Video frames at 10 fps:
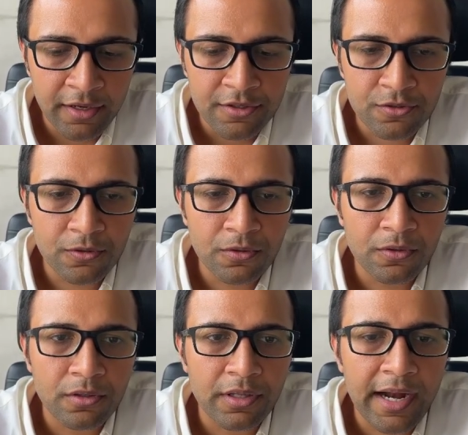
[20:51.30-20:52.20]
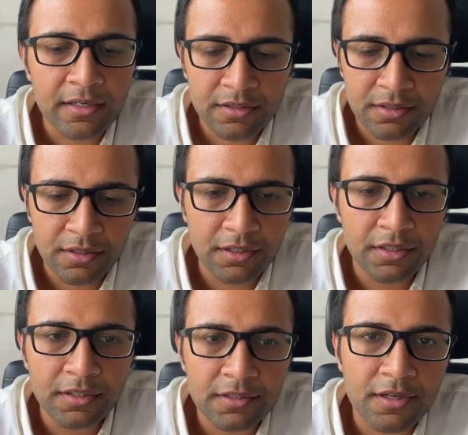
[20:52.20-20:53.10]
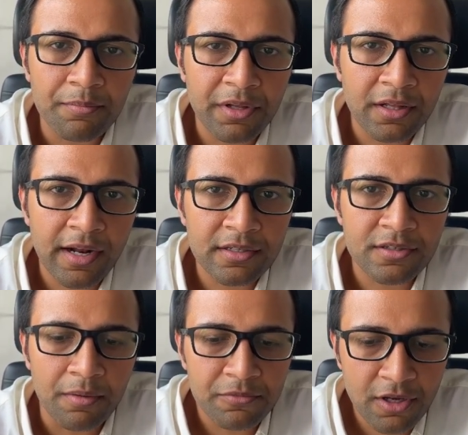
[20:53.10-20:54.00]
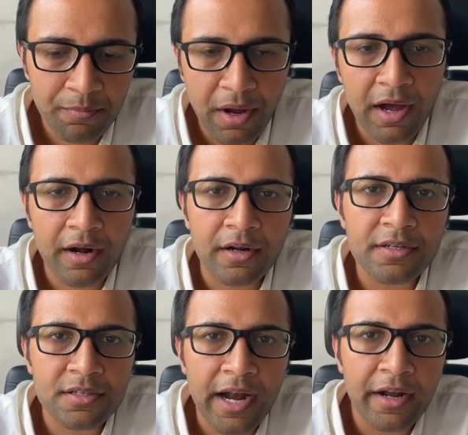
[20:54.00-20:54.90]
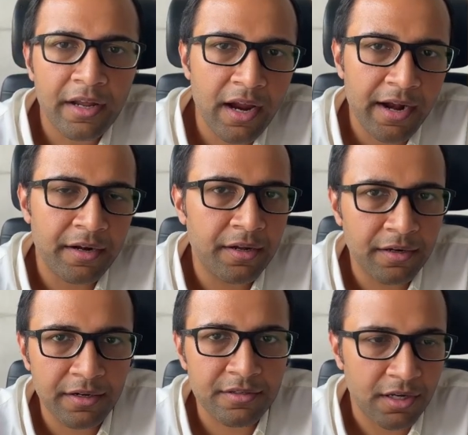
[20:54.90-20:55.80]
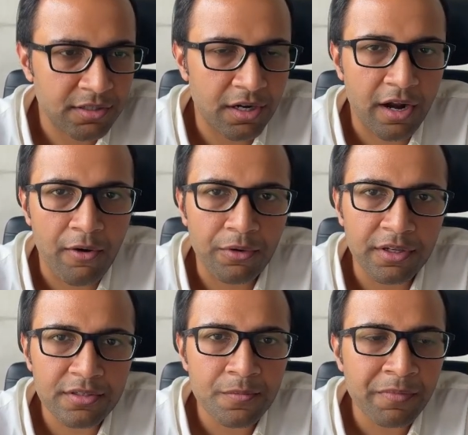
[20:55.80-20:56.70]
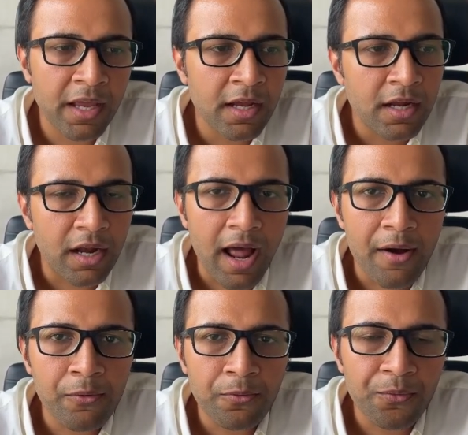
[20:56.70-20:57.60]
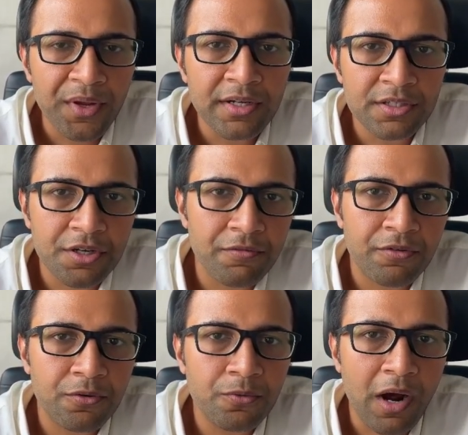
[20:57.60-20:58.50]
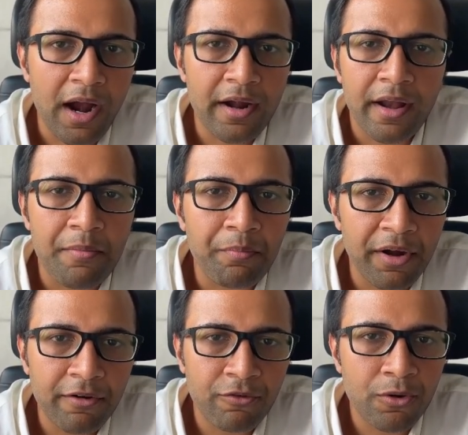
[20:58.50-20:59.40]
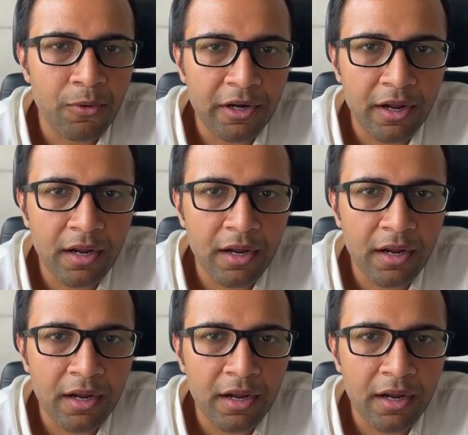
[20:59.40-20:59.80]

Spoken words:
So that's something that sums up our understanding and discussion around this. Now we'll shift to our template for working,